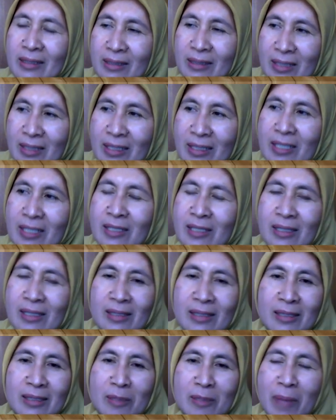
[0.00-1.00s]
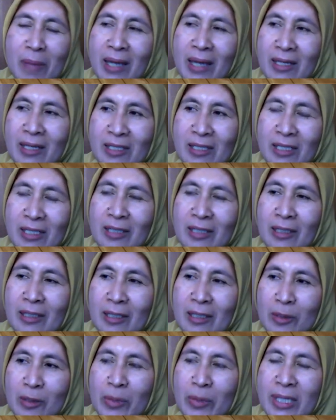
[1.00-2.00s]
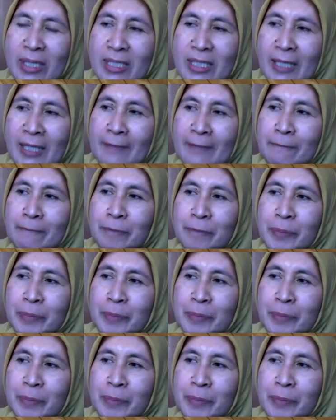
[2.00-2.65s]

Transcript: This is my research question.